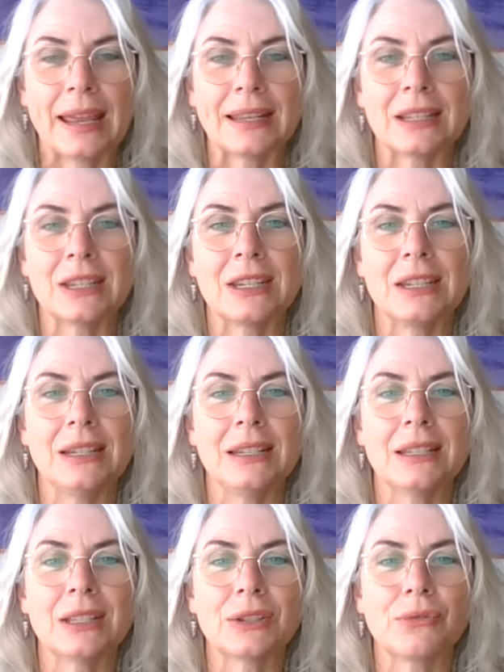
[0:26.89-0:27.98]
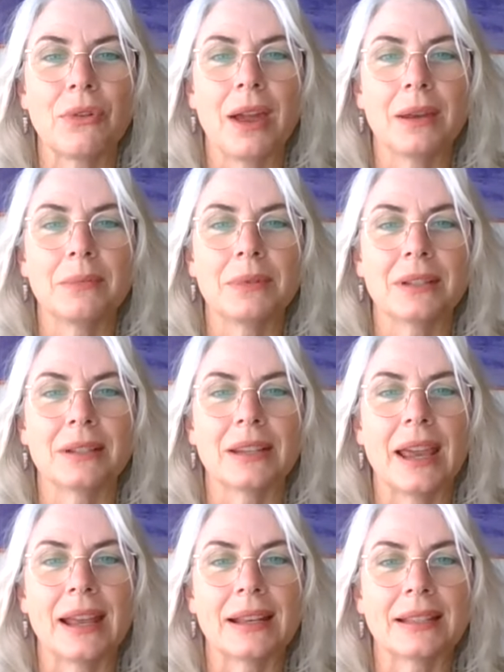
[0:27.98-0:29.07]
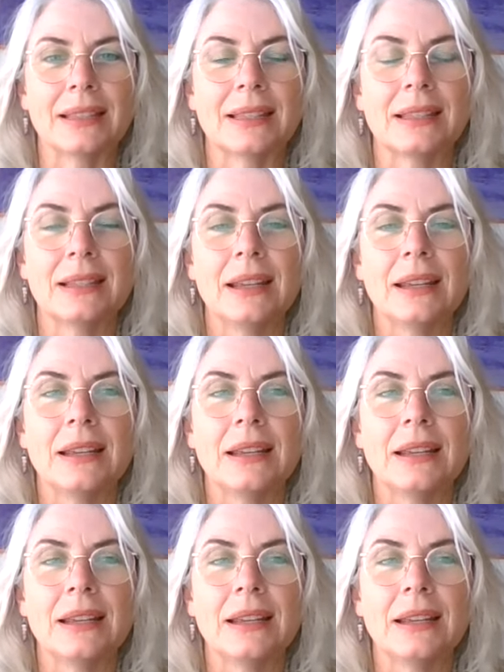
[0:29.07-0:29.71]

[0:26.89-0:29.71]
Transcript: and she described it as